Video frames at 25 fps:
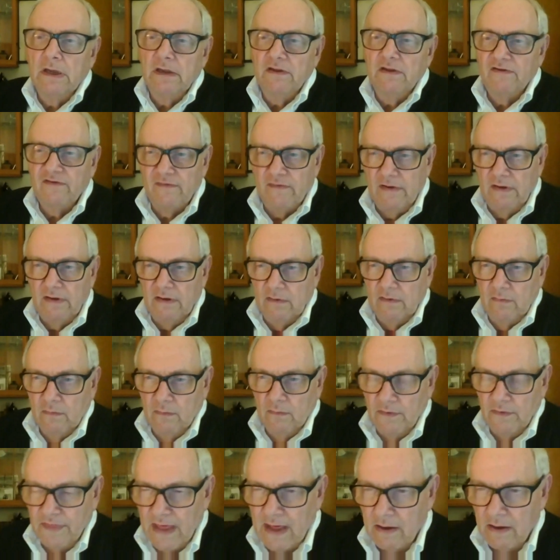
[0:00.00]
is
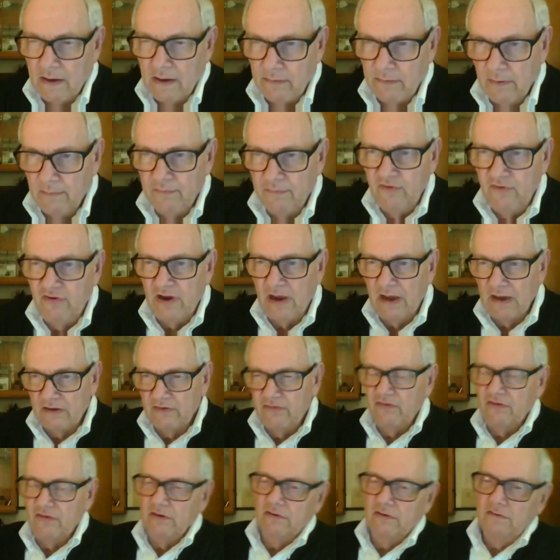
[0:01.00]
without
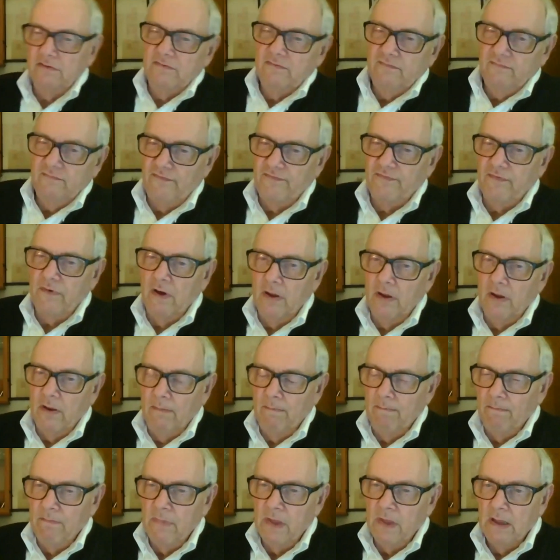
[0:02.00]
objection
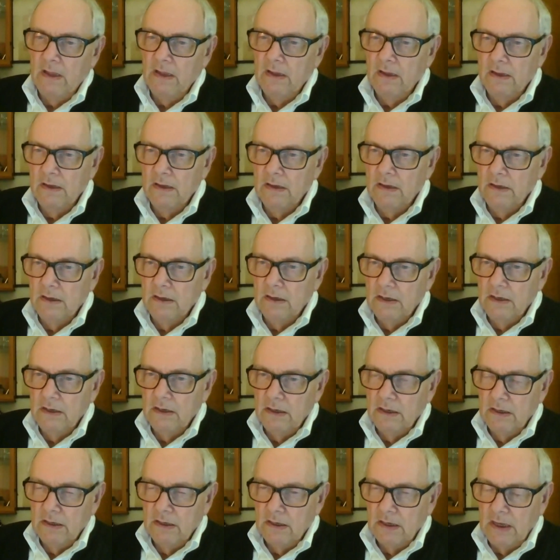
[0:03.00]
from
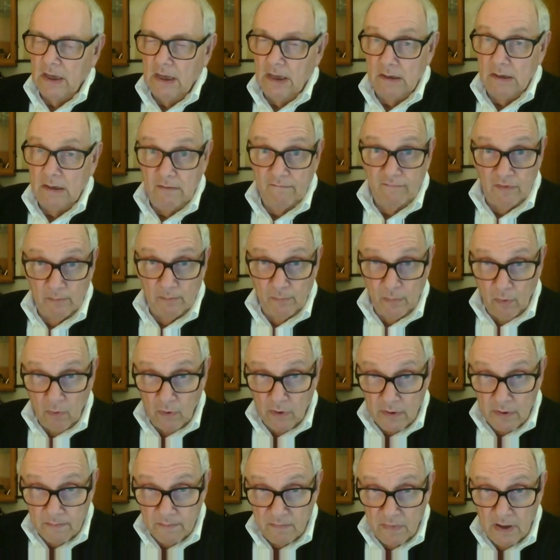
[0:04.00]
any of the
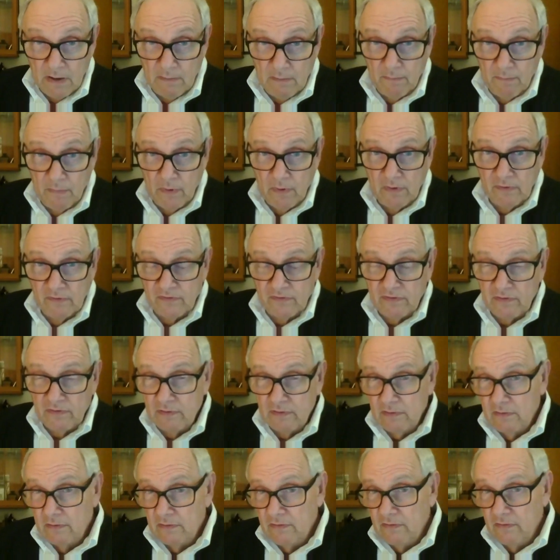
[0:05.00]
board members,
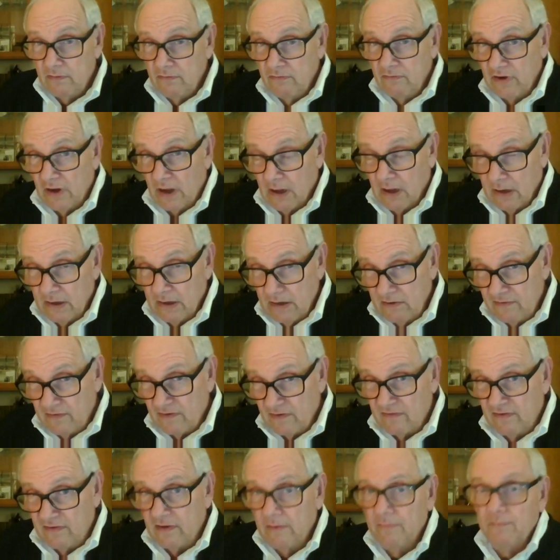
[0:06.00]
John, it's
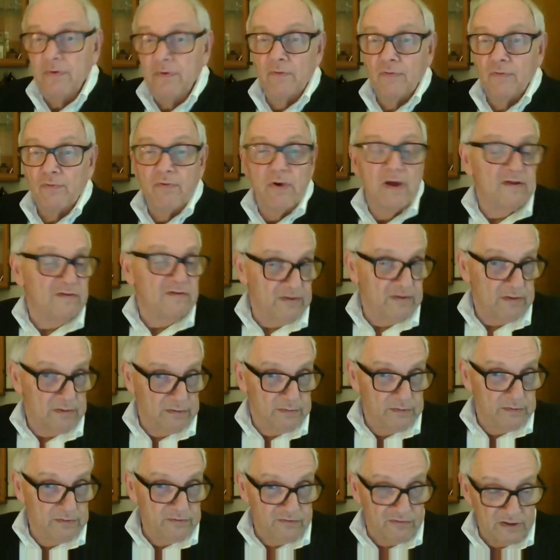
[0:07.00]
a simple
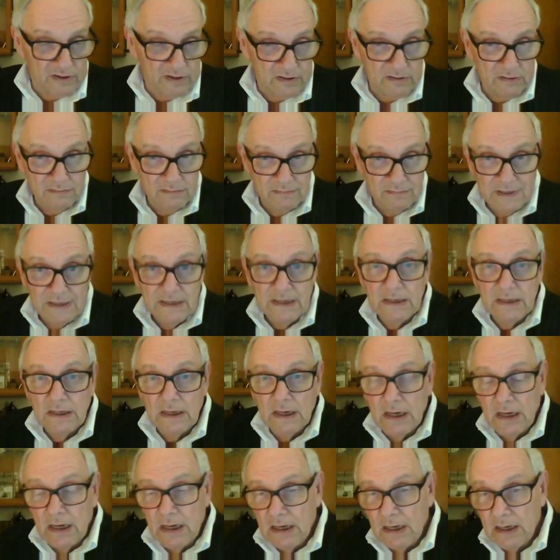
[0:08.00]
resolution.
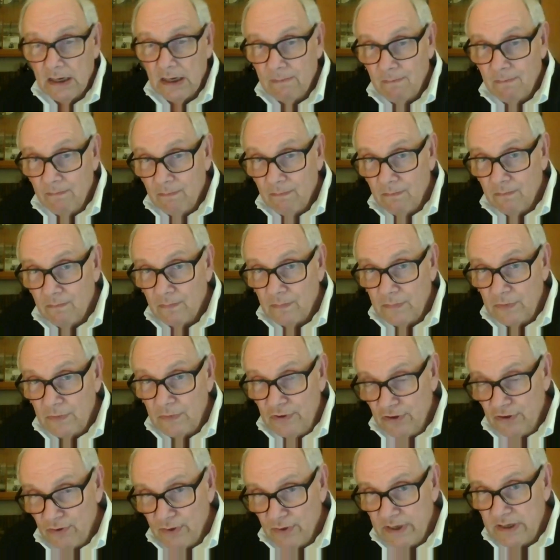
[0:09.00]
Do
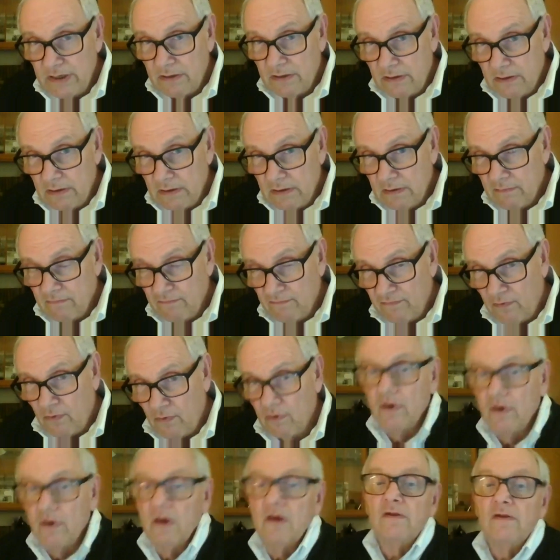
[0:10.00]
it
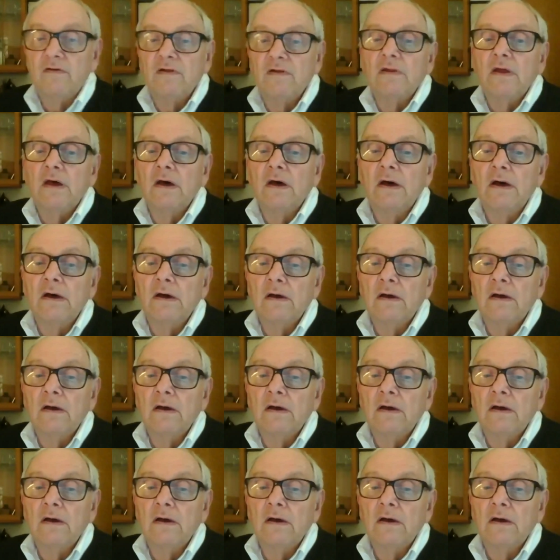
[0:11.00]
for us.